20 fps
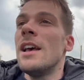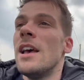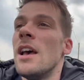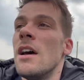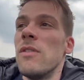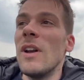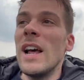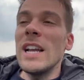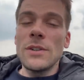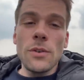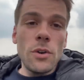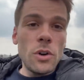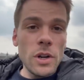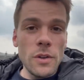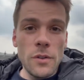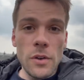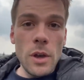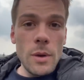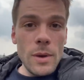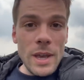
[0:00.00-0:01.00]
Flash forward a
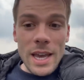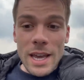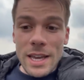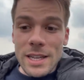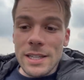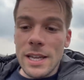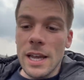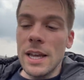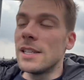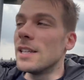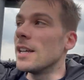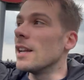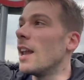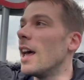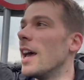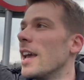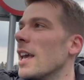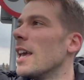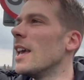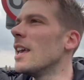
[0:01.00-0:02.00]
few years to
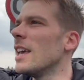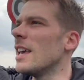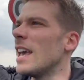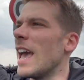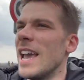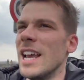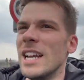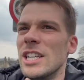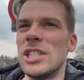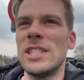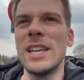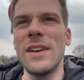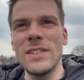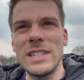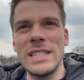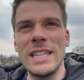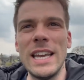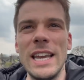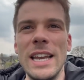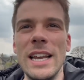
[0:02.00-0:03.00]
like age
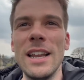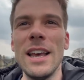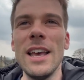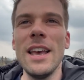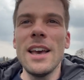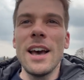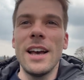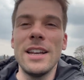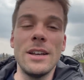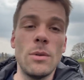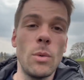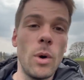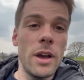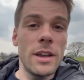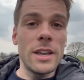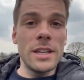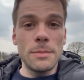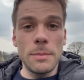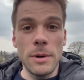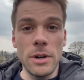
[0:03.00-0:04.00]
seventeen, I did work
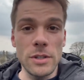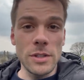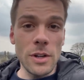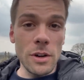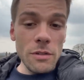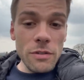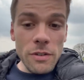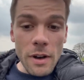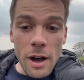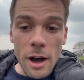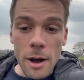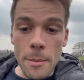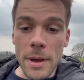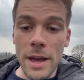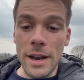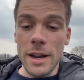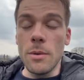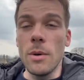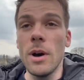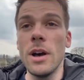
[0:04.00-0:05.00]
experience on a farm
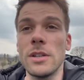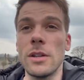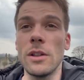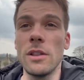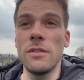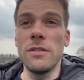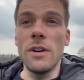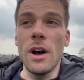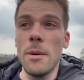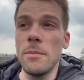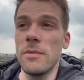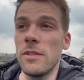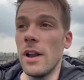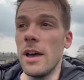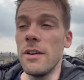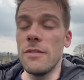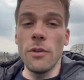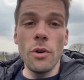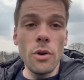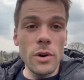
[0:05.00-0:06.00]
and I worked on a farm for
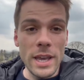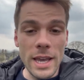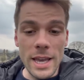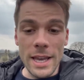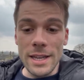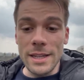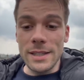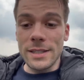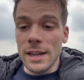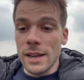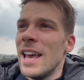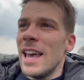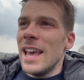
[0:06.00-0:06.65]
like four years.